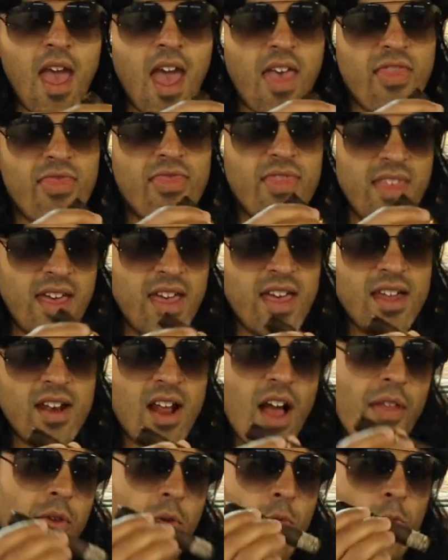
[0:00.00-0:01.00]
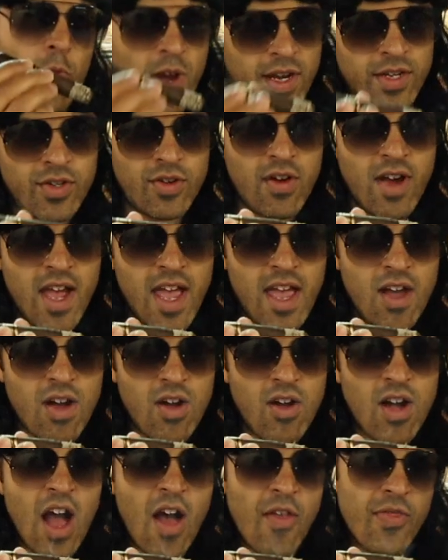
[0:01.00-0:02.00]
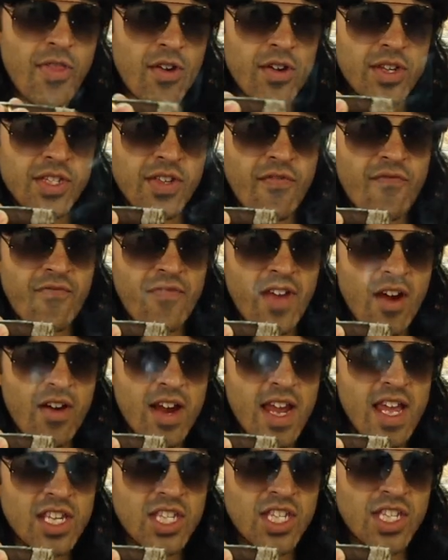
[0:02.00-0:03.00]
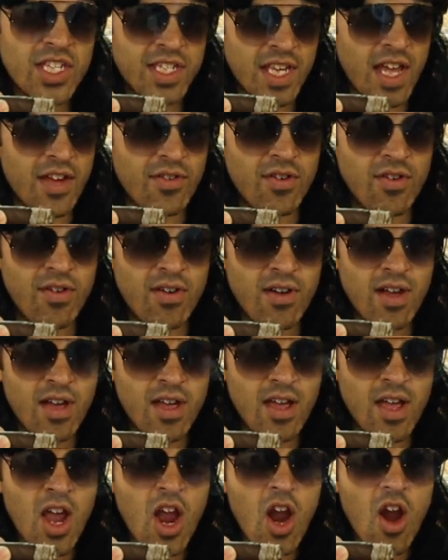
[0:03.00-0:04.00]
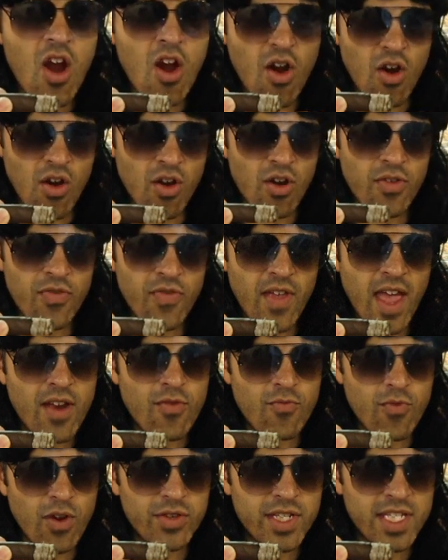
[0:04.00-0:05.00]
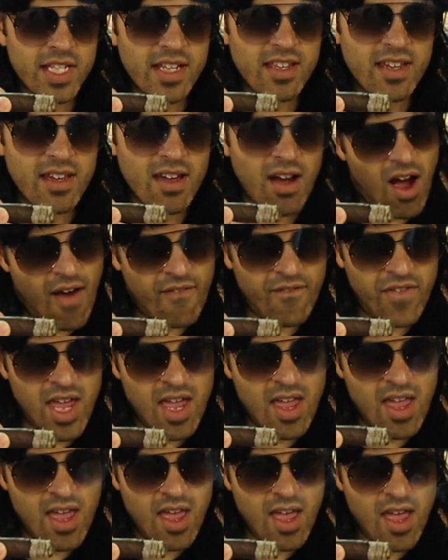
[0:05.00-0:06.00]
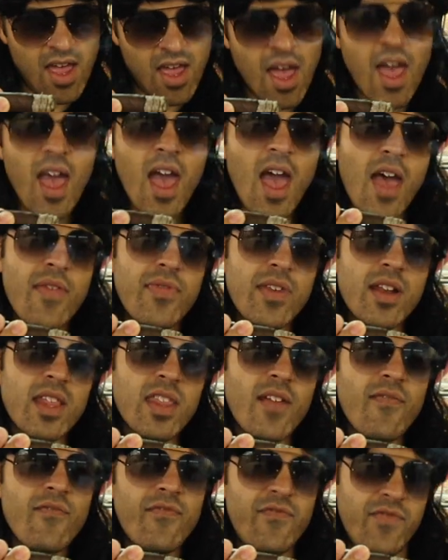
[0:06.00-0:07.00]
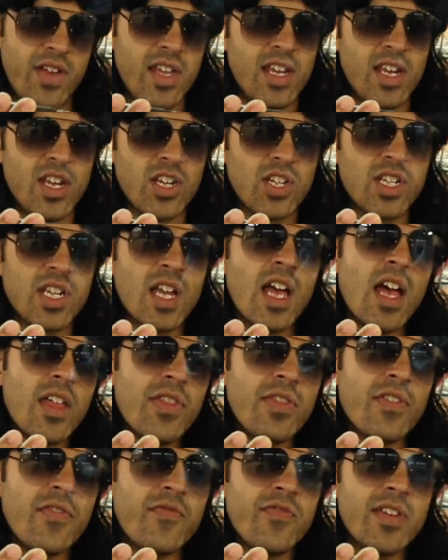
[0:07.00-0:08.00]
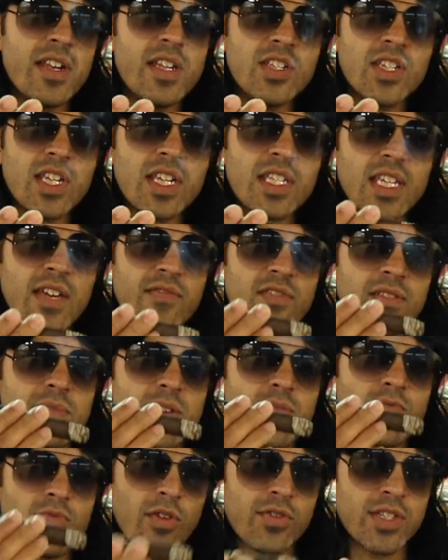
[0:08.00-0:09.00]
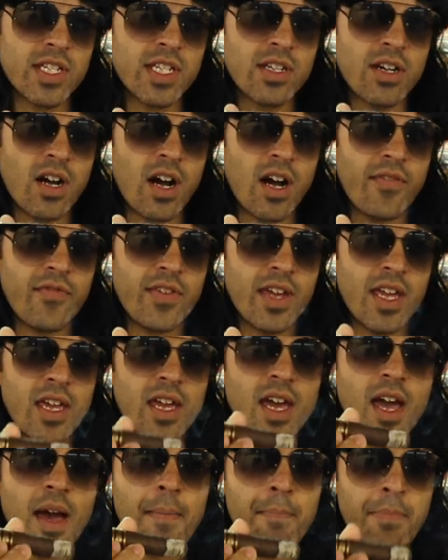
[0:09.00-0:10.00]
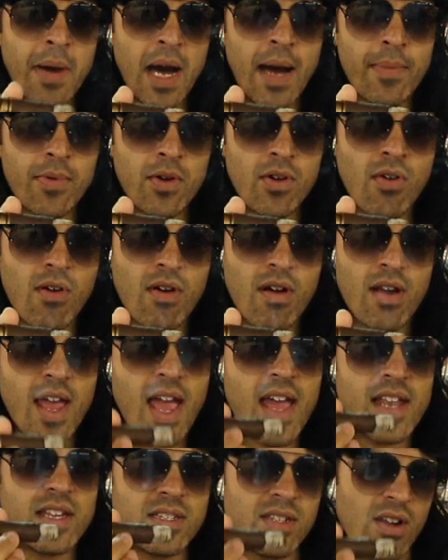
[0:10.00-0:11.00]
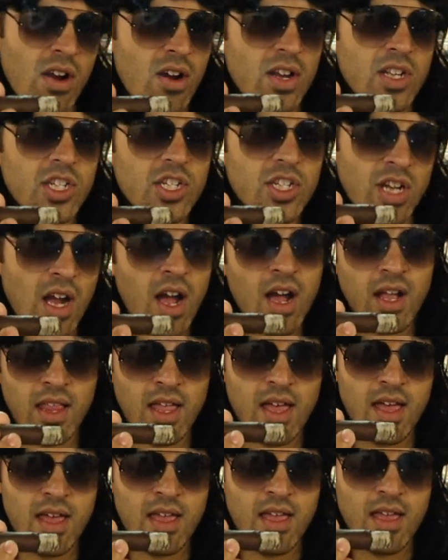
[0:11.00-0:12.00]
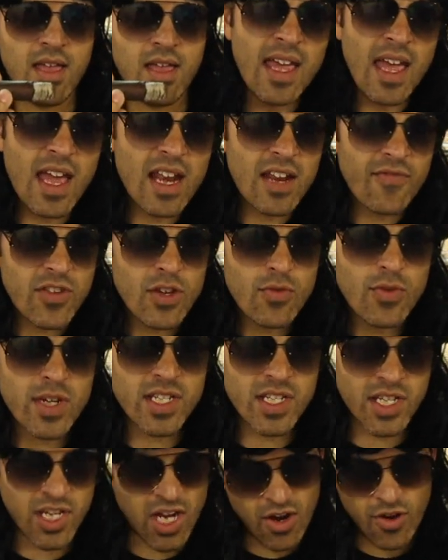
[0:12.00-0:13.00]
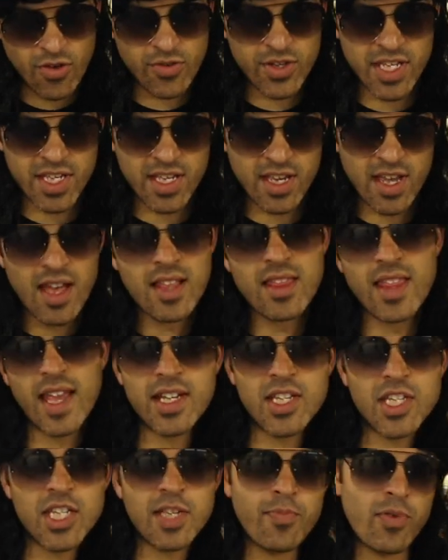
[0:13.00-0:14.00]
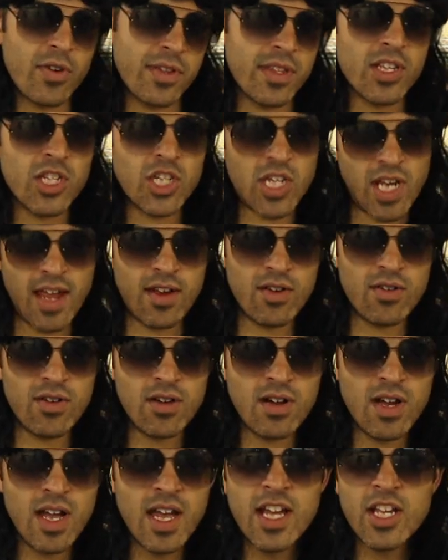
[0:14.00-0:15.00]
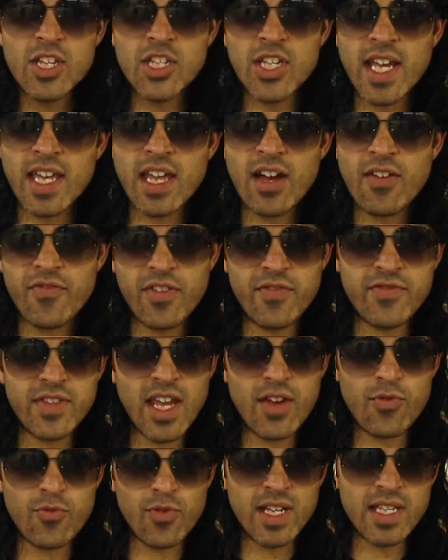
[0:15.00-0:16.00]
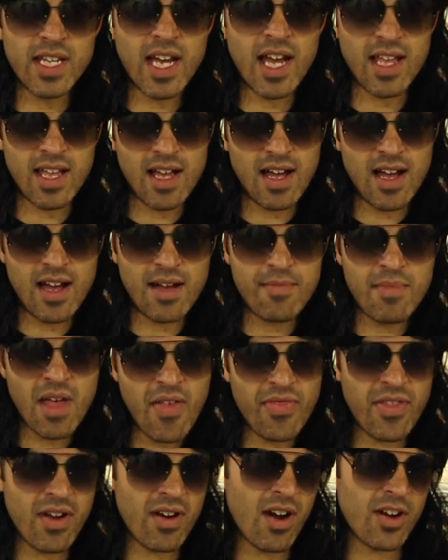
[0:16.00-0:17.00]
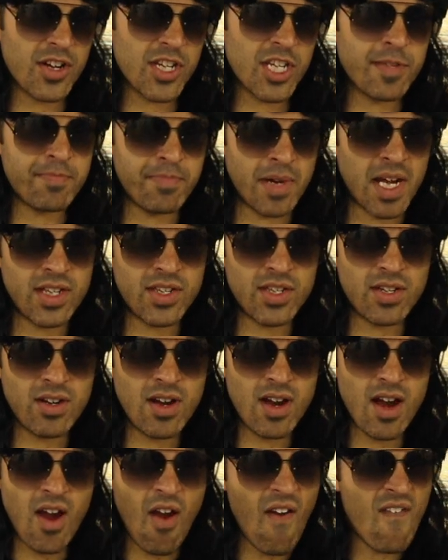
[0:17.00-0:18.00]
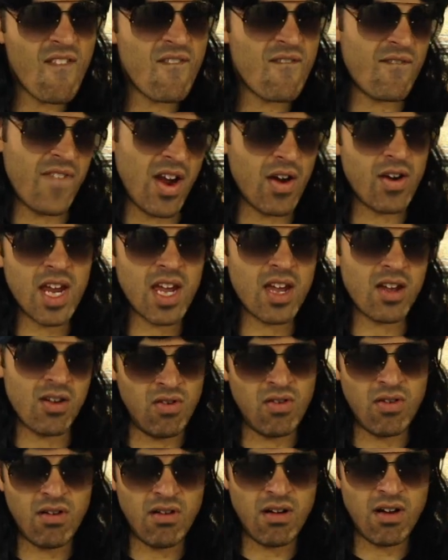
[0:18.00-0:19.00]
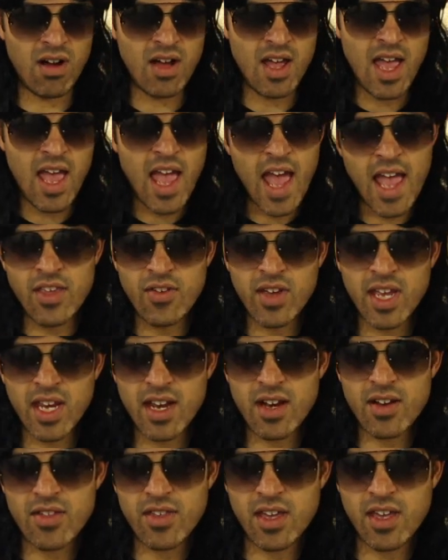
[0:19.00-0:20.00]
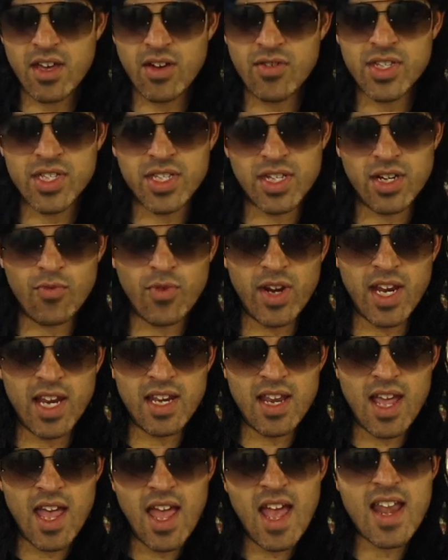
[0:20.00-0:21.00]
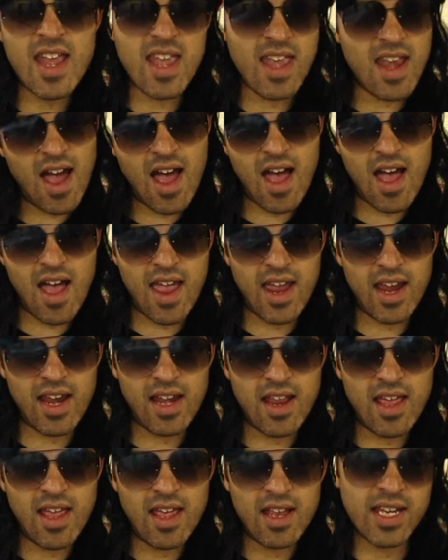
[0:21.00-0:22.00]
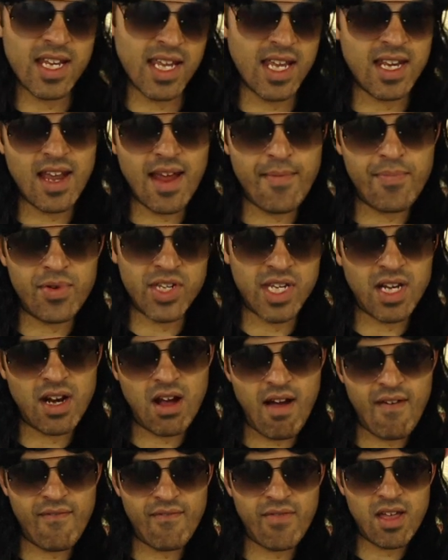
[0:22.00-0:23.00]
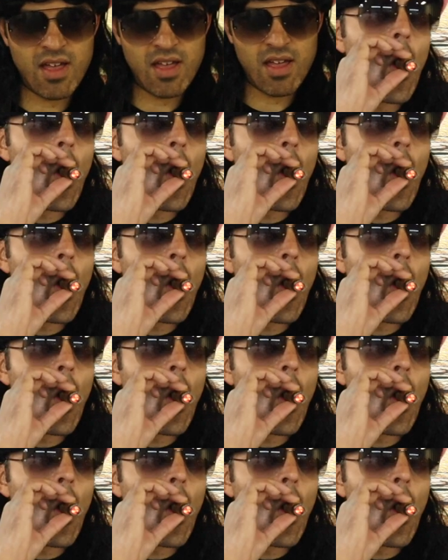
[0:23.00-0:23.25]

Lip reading: And then on the retrohale, there is a very subtle earth and roasted coffee. And then on the finish is giving me roasted coffee, popcorn, and dark chocolate. And if you would totes like to support the channel, check out 58ring.com. They're our sponsor, very cool. And you can enter the code DILLWEED9 to get 9% off.